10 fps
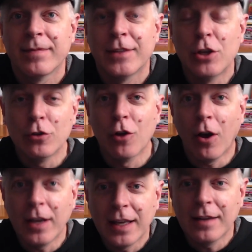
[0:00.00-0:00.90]
You'd
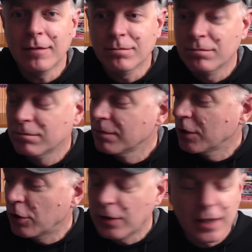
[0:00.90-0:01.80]
log in,
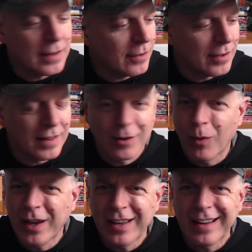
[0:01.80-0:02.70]
you'd get this and think,
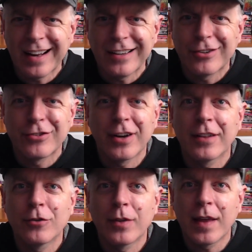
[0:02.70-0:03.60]
why can't I just share
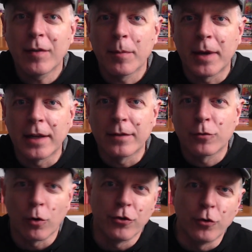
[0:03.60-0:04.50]
this with everybody? Of
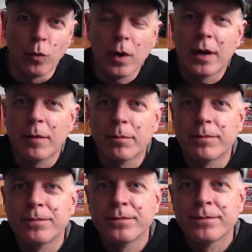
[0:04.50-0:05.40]
course, you wouldn't.
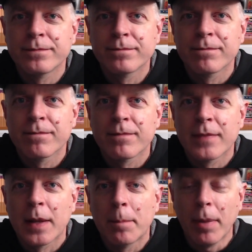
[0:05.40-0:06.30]

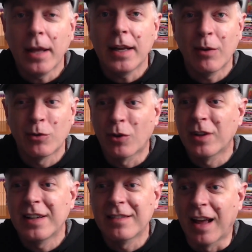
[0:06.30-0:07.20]
But it was
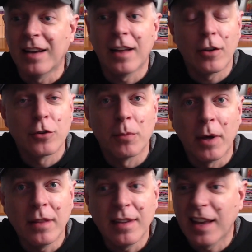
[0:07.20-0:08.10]
only $9 a
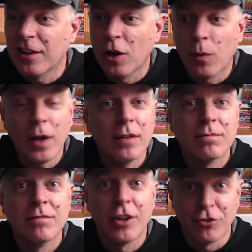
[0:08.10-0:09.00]
month. And you know what?
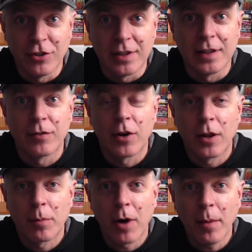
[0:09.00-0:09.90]
she delivered on
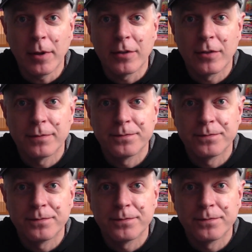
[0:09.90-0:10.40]
the promise.